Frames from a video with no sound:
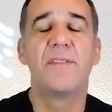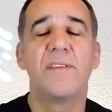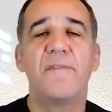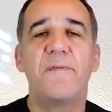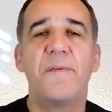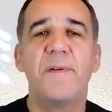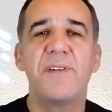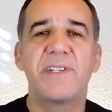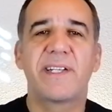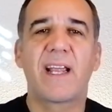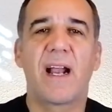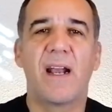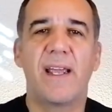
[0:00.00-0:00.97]
The
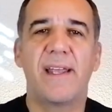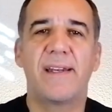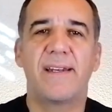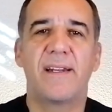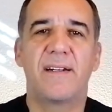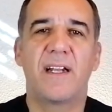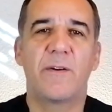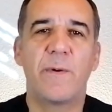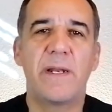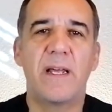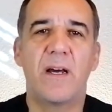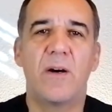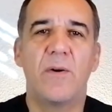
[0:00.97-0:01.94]
first calendar that
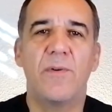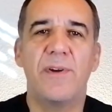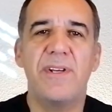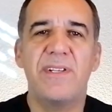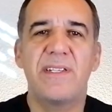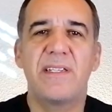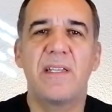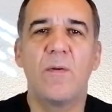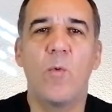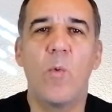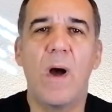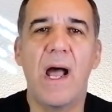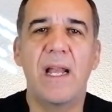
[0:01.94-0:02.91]
we know is the
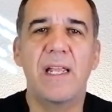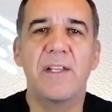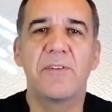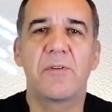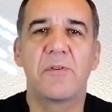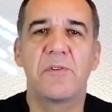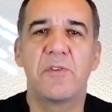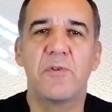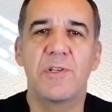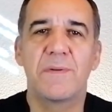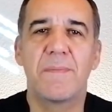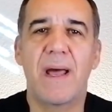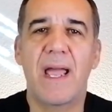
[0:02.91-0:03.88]
one
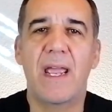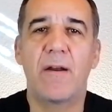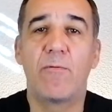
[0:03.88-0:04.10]
introduced by